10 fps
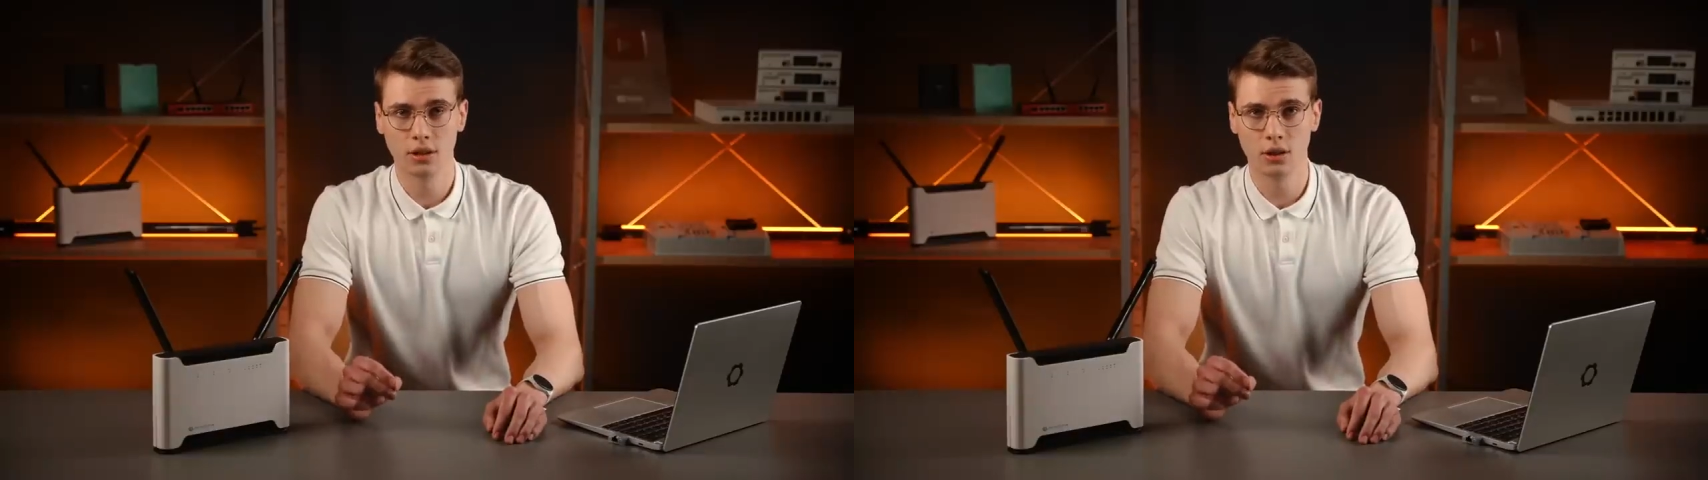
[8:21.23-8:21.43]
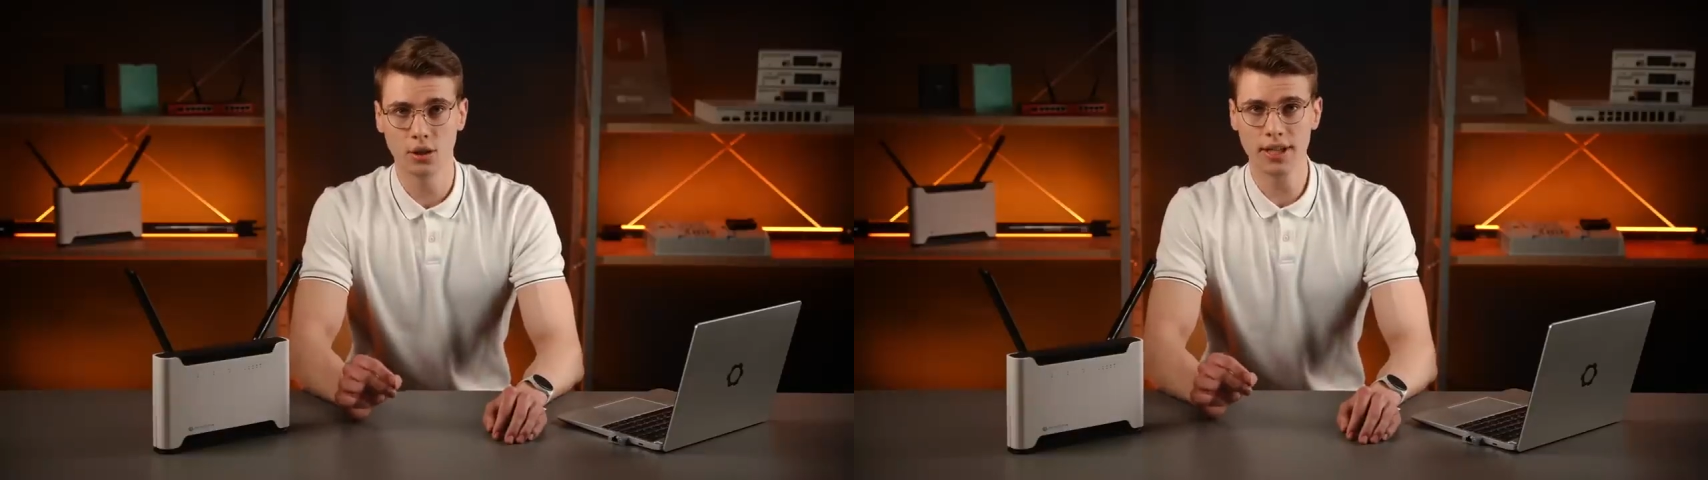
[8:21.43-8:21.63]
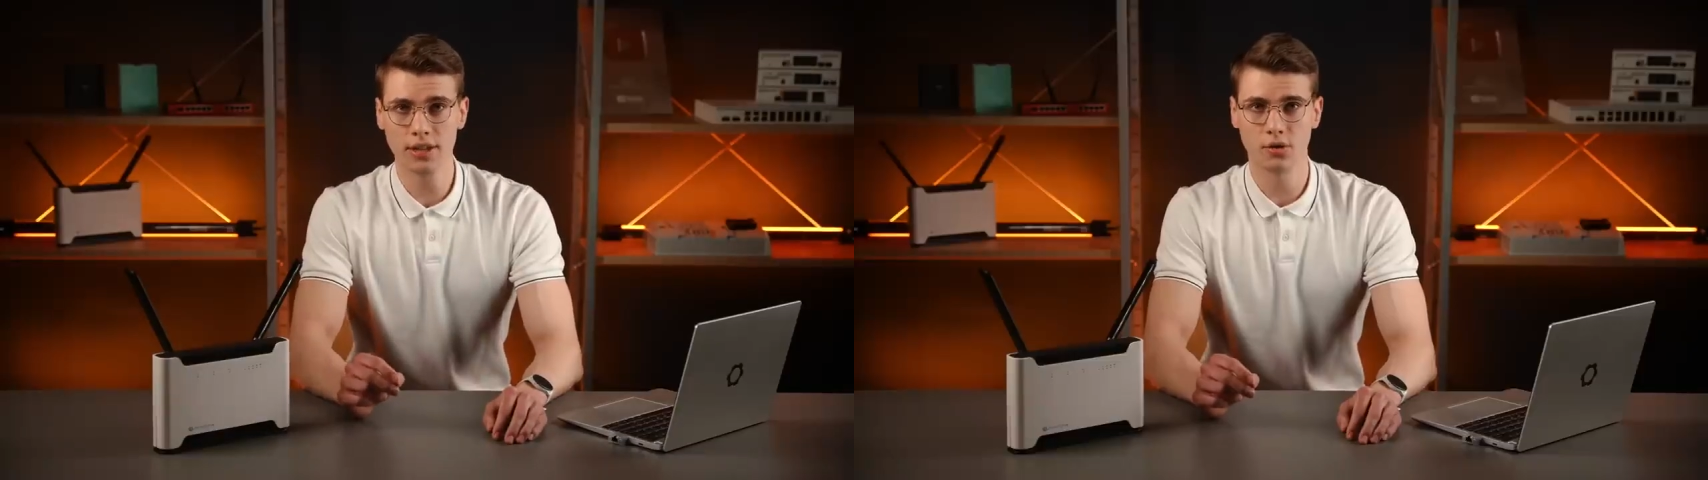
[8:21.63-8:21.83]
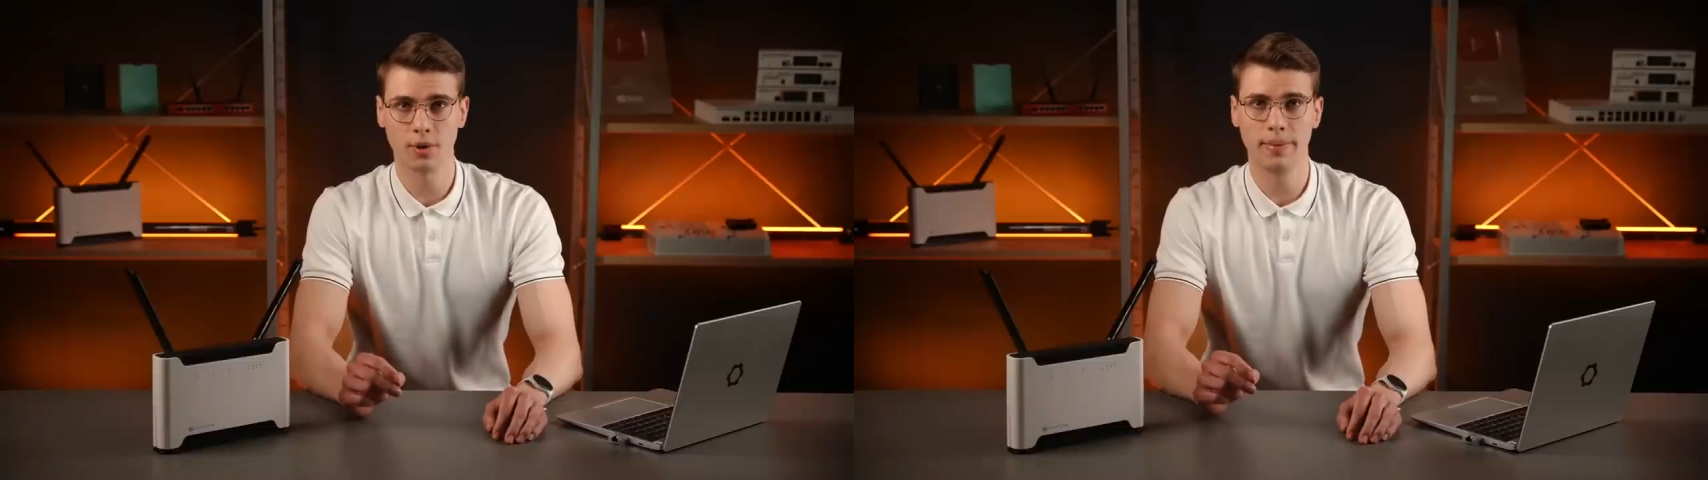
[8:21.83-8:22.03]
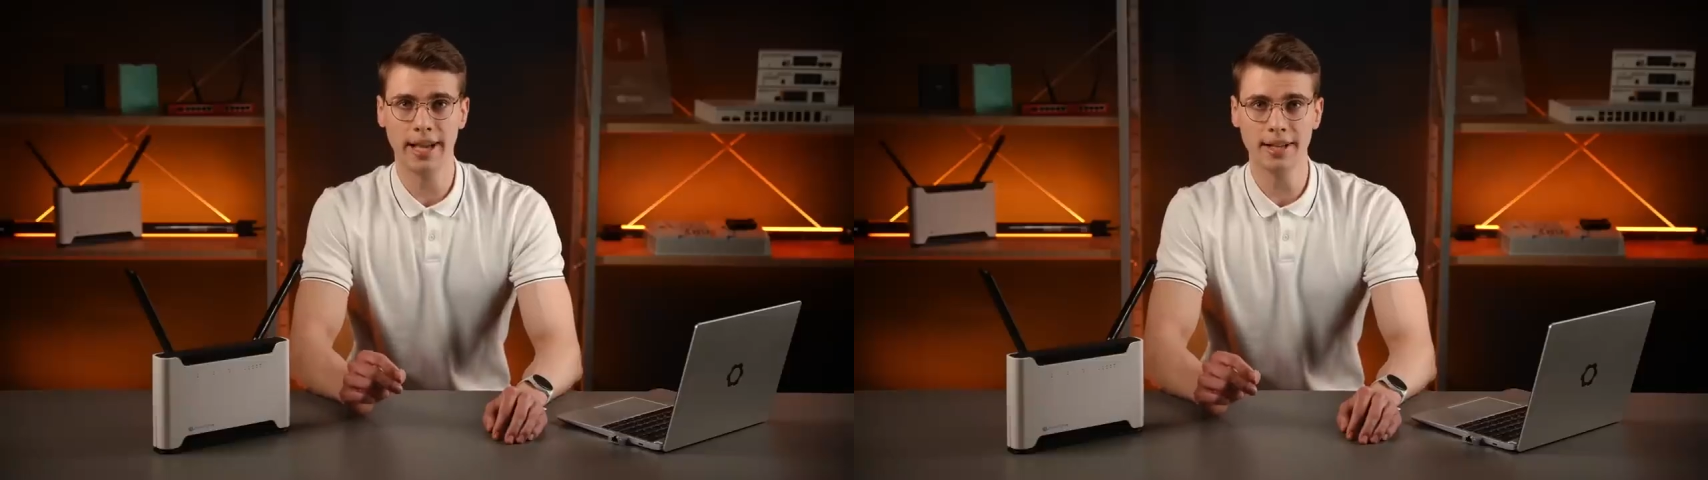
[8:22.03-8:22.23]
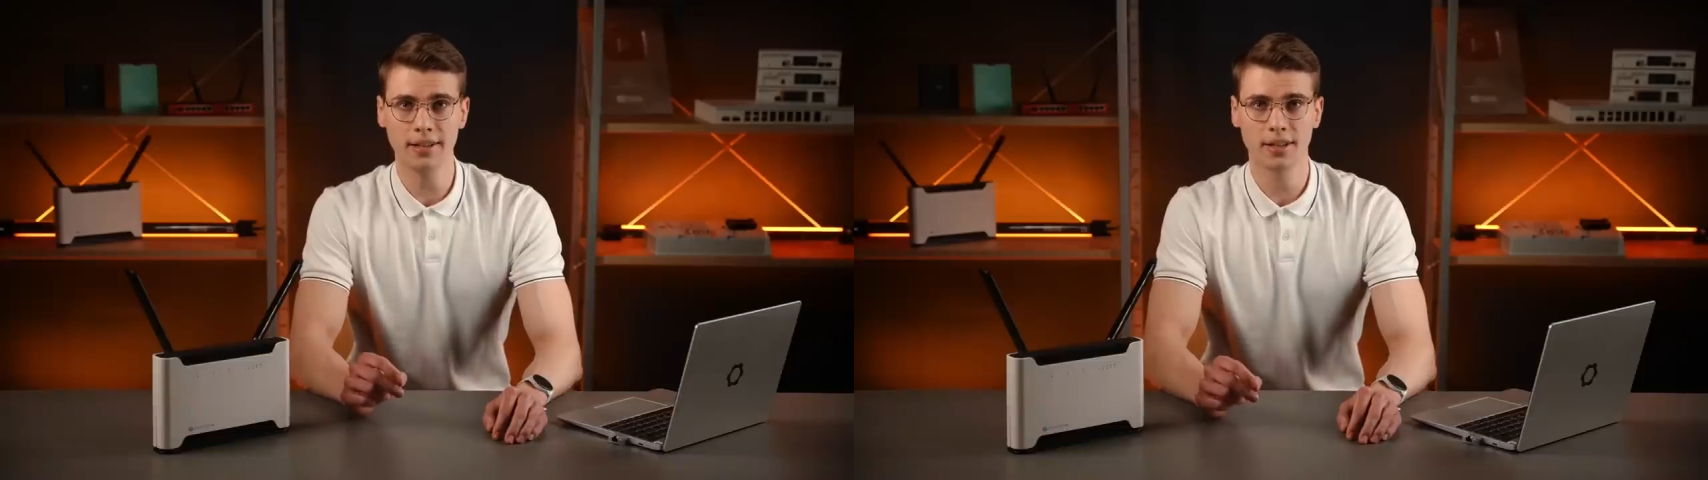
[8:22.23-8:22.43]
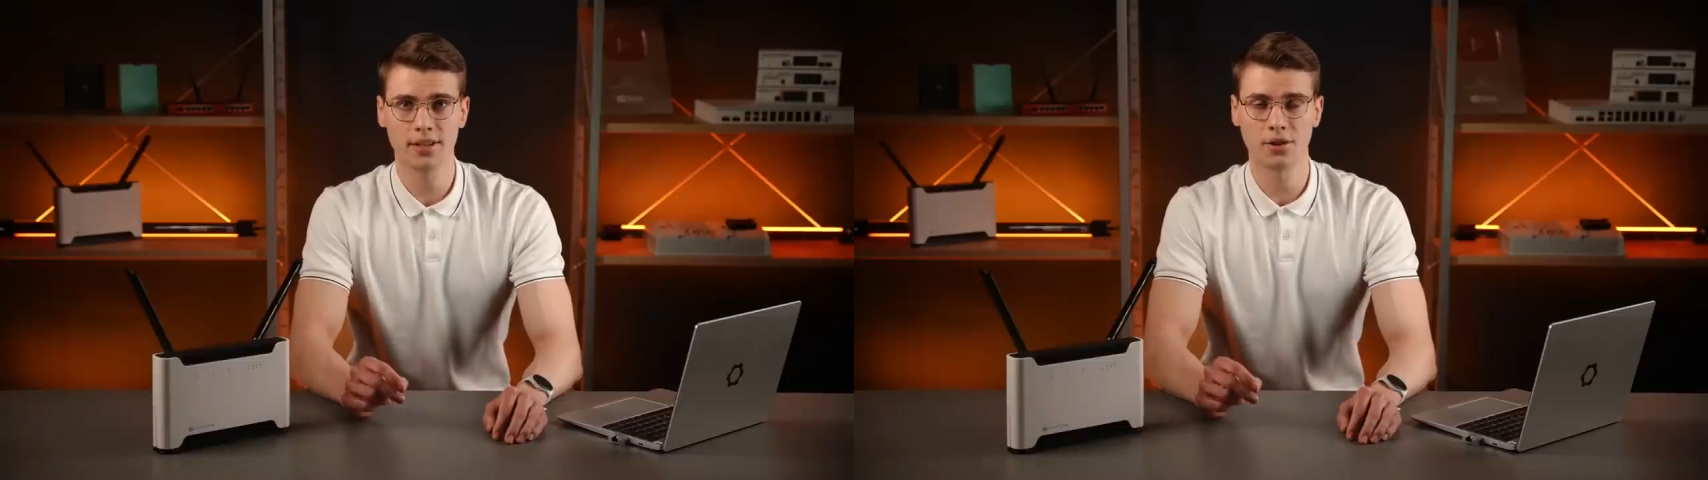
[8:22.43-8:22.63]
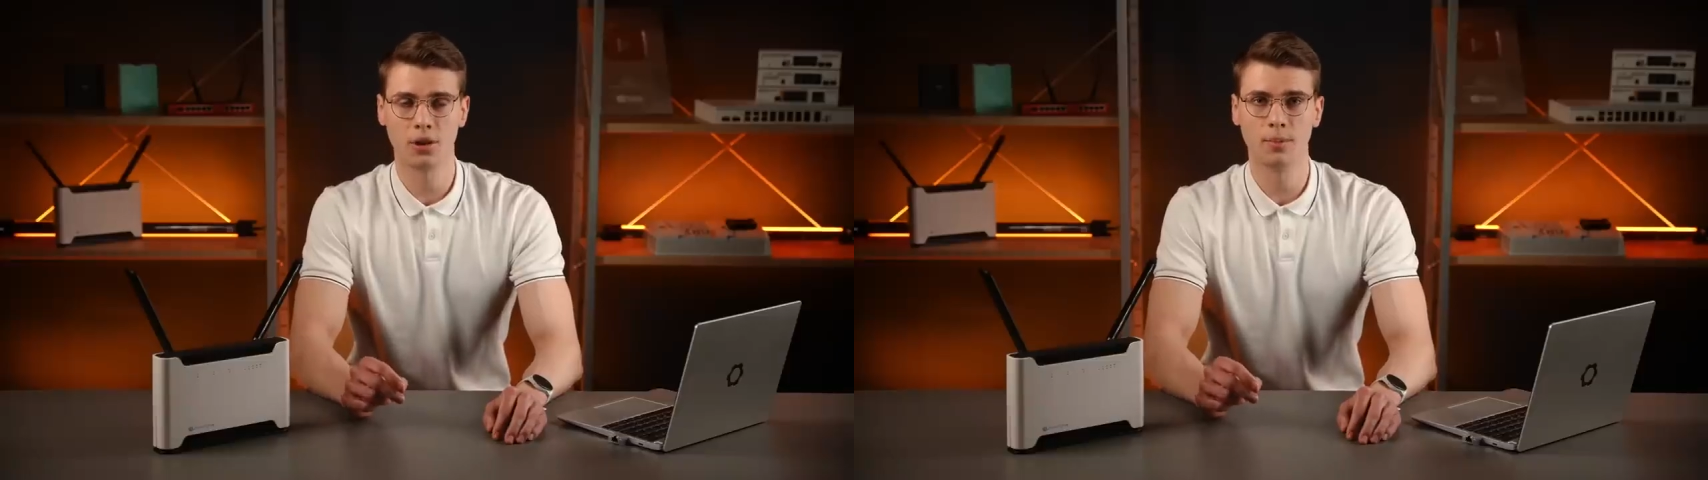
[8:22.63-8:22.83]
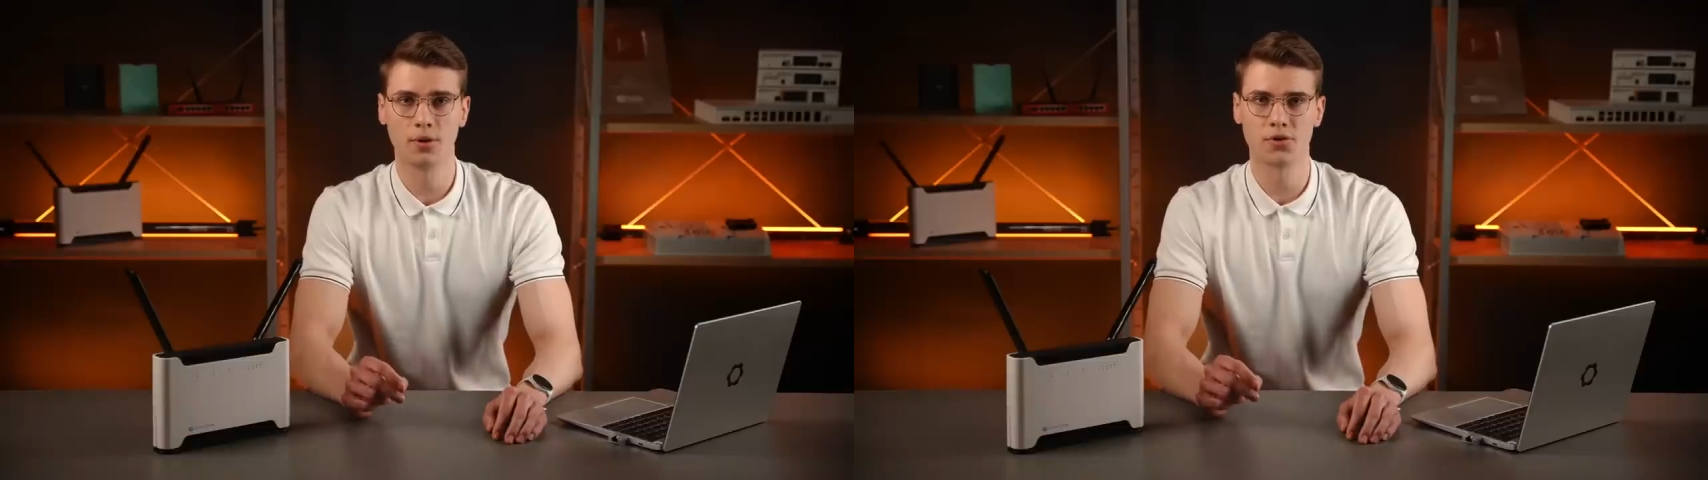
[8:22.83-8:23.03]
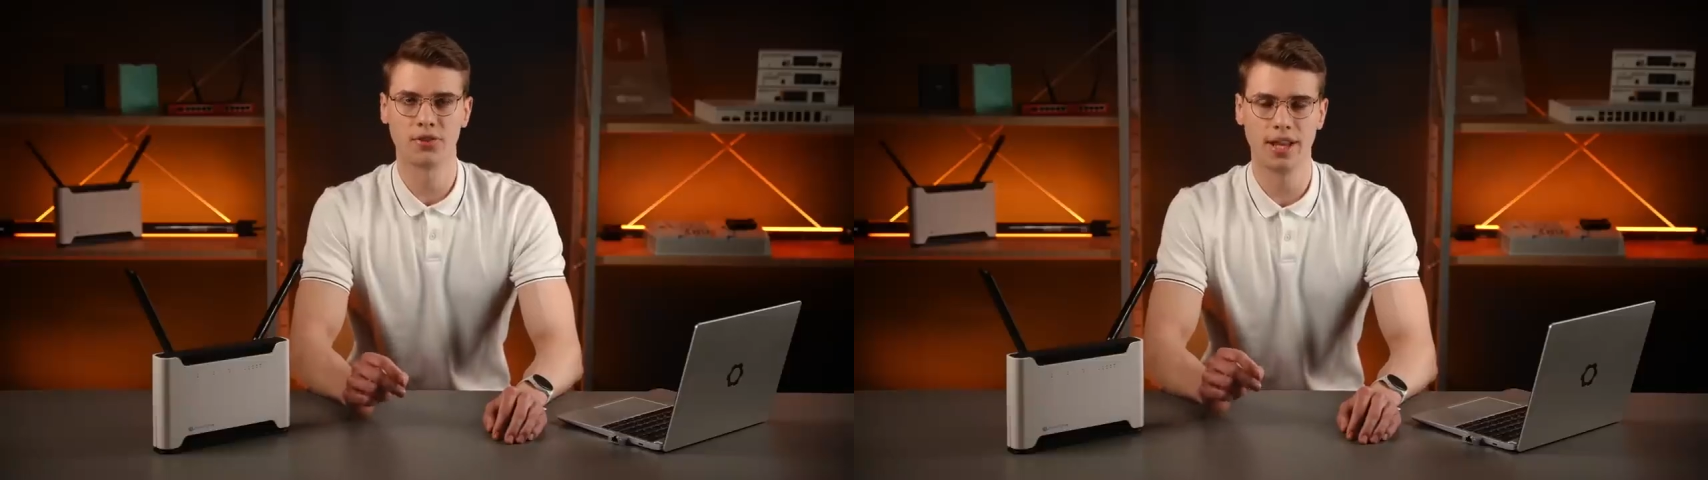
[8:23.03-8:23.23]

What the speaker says: locking to a band is almost